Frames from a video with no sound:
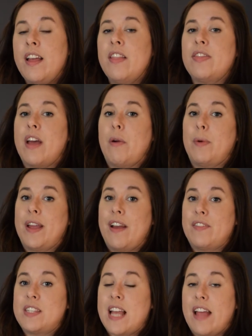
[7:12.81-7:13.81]
that we
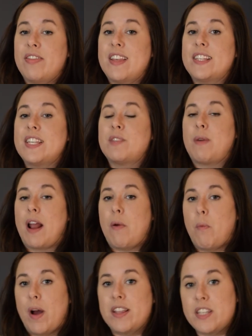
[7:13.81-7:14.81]
have said, this is what
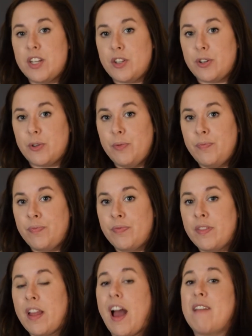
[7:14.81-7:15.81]
I want to do.
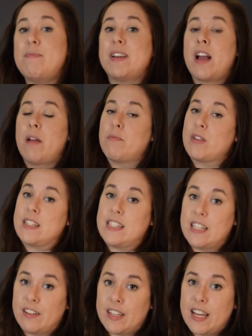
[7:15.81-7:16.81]
I've become
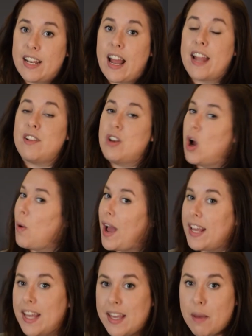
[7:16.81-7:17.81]
resilient. I know
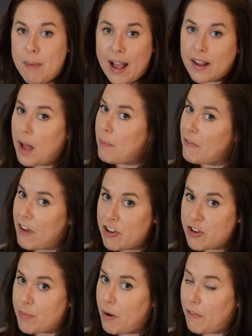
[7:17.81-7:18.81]
I can get back up if I
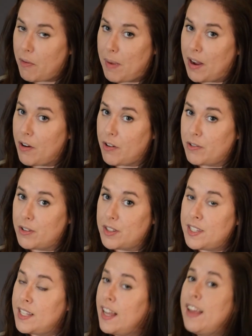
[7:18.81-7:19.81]
trip over my
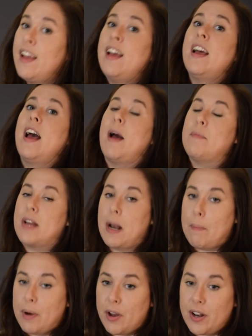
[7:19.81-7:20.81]
hurdles. I'm going
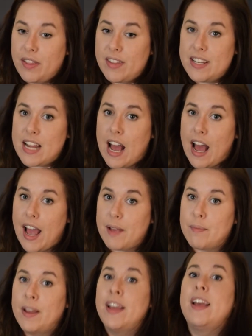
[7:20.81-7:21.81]
to put in the
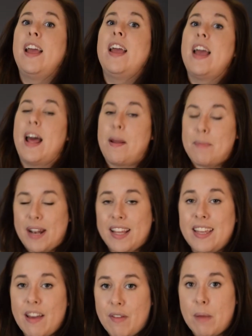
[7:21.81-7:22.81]
time and I'm going to
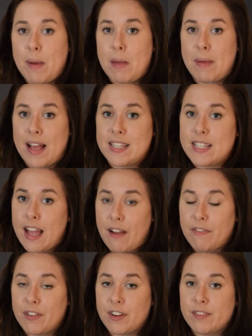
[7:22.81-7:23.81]
give it my best
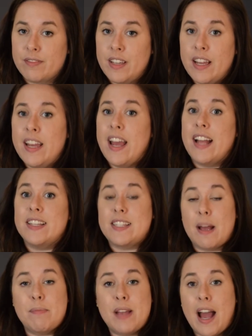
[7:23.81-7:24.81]
effort. And
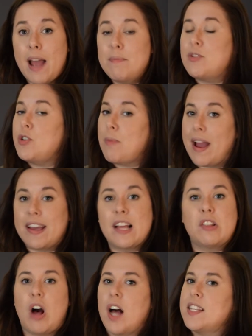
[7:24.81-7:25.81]
sometimes you might
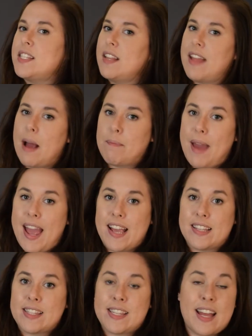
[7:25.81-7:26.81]
get lost in that
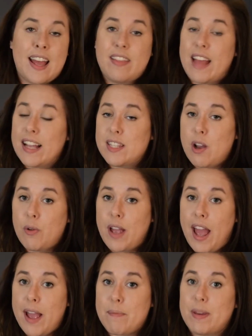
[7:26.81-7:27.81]
maze, and that's
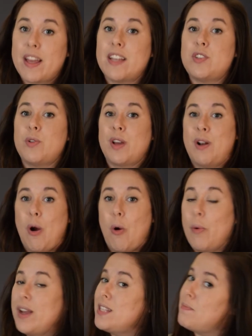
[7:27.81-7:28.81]
okay because you can
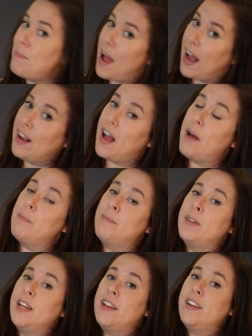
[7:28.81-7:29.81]
always back up
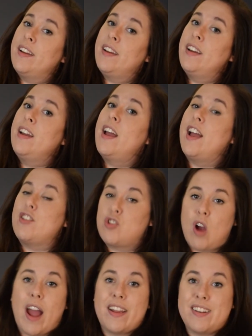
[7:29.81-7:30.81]
and
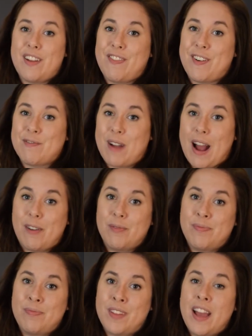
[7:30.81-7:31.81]
try a different
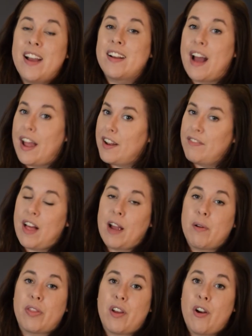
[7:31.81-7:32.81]
route. Kind of like
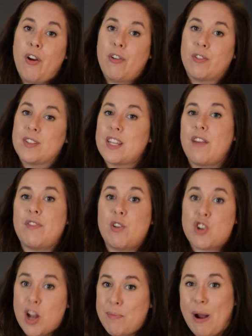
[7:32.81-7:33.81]
with the hurdles. If you
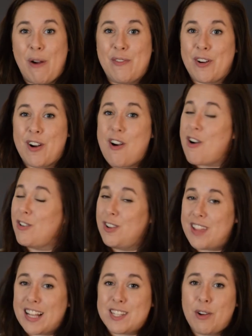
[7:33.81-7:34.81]
trip over a hurdle,
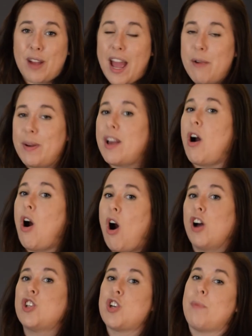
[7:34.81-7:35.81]
that's okay. We
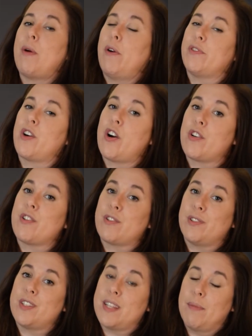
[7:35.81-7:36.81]
all trip over a
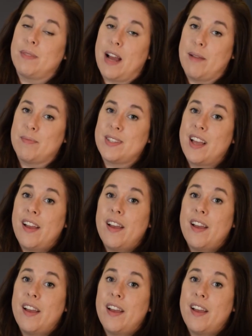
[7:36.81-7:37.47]
hurdle sometimes.